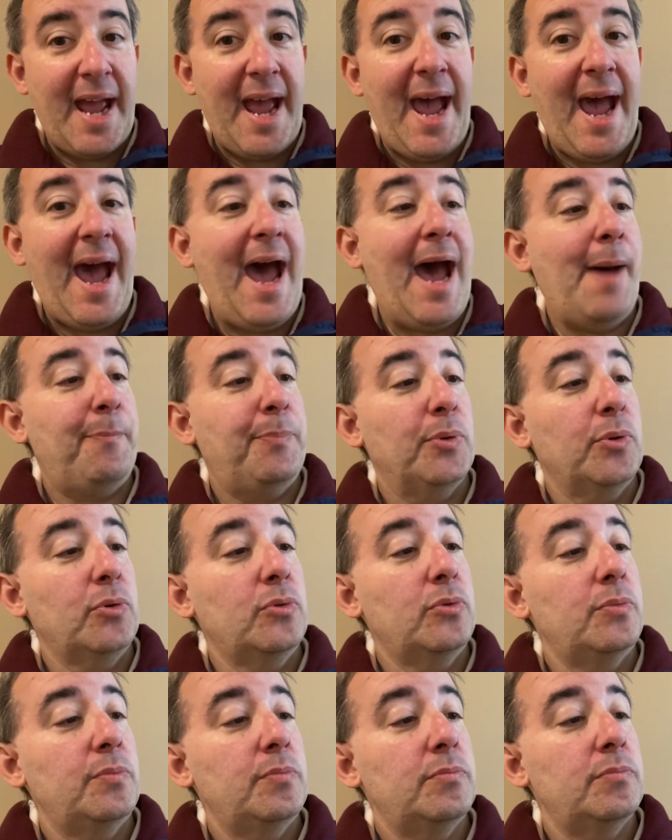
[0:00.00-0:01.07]

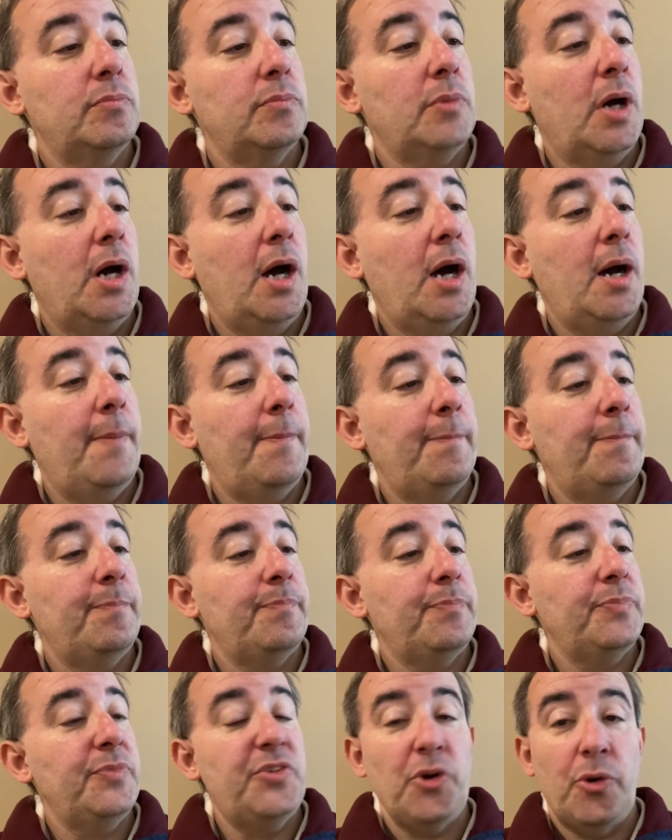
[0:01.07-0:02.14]
apple um,
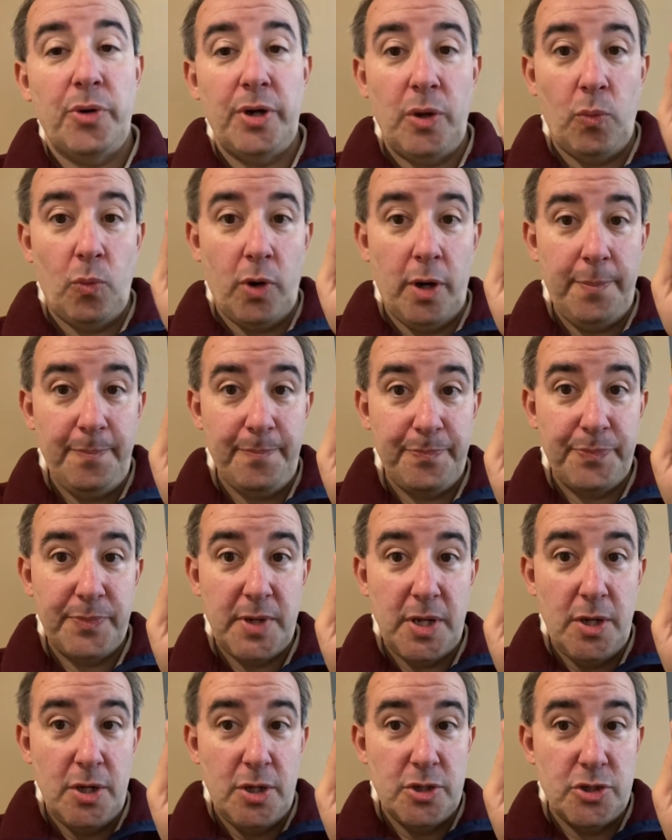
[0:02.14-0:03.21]
donut one.
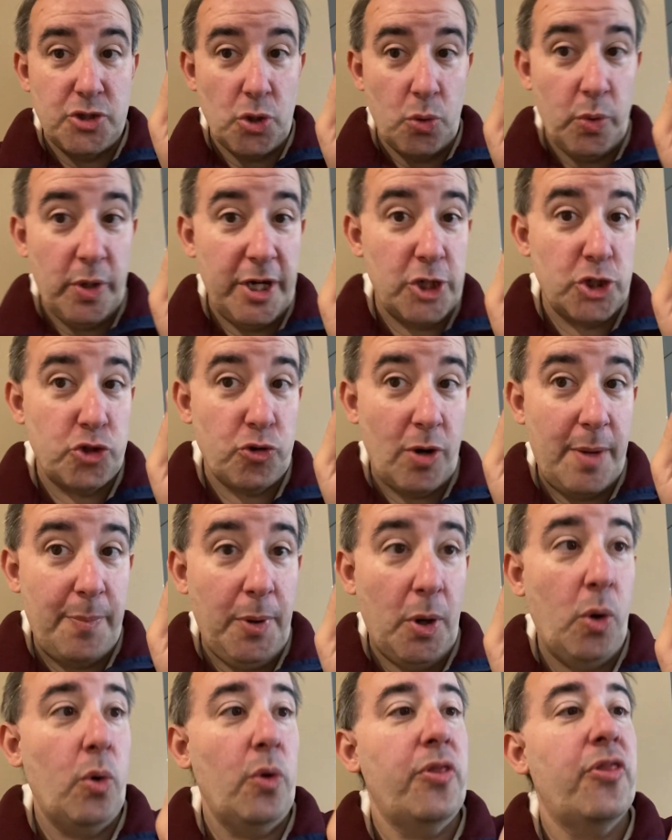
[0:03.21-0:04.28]
So we're going to try
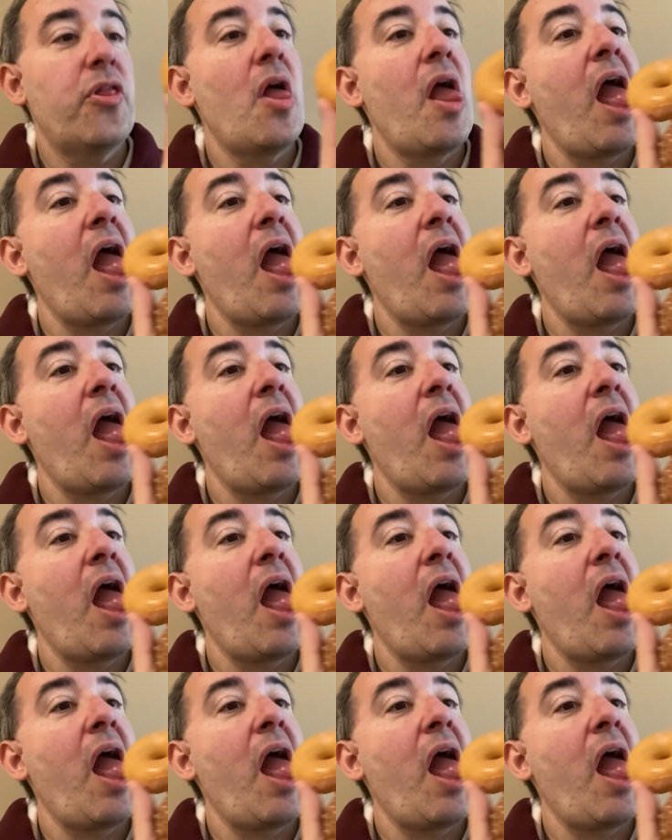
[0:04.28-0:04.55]
both.